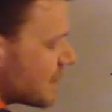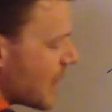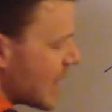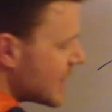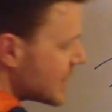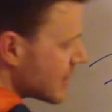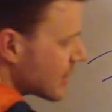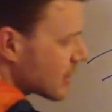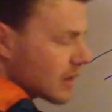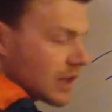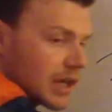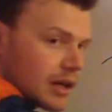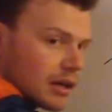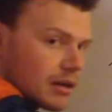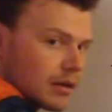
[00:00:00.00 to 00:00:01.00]

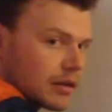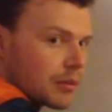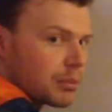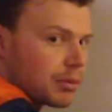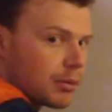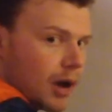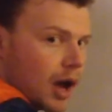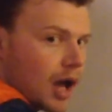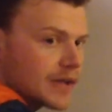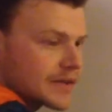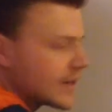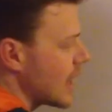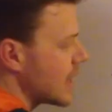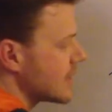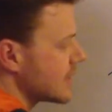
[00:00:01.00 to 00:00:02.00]
basically the
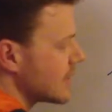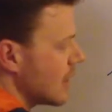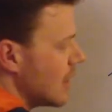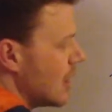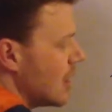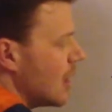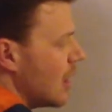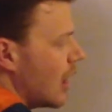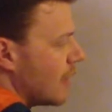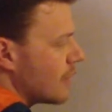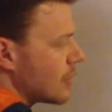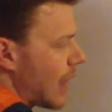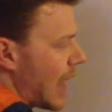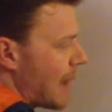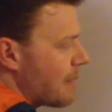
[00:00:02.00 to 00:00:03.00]
process of
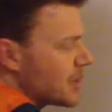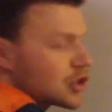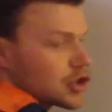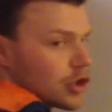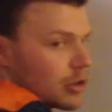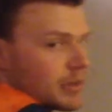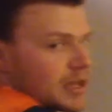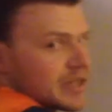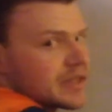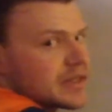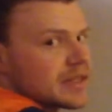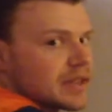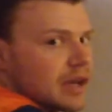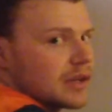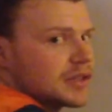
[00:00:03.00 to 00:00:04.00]
your epidermis, the
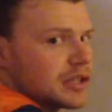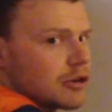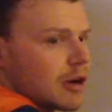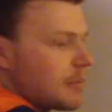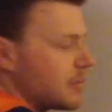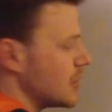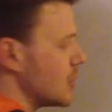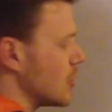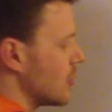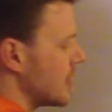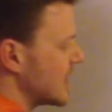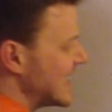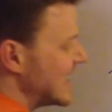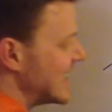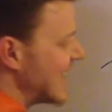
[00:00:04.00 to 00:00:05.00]
cells in your
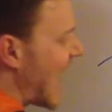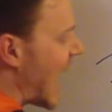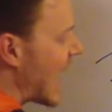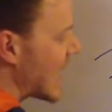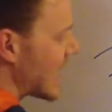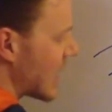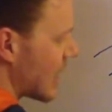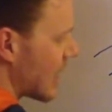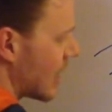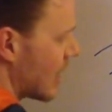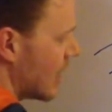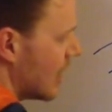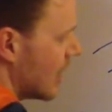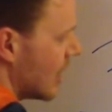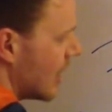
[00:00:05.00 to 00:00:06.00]
epidermis dying.
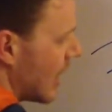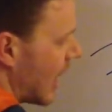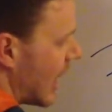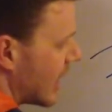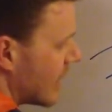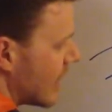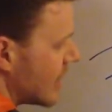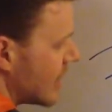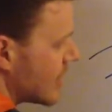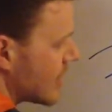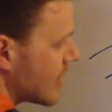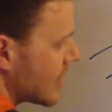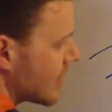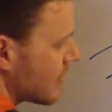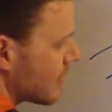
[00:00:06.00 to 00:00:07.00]
And they
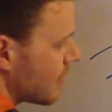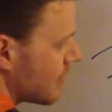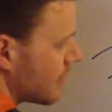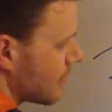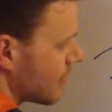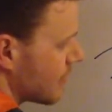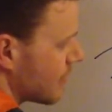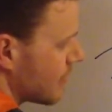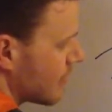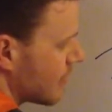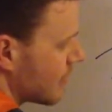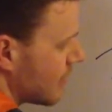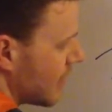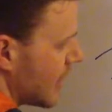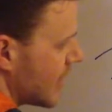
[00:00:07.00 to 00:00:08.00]
just
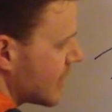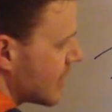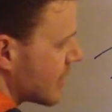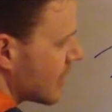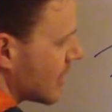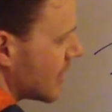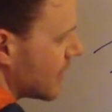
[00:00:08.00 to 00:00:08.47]
basically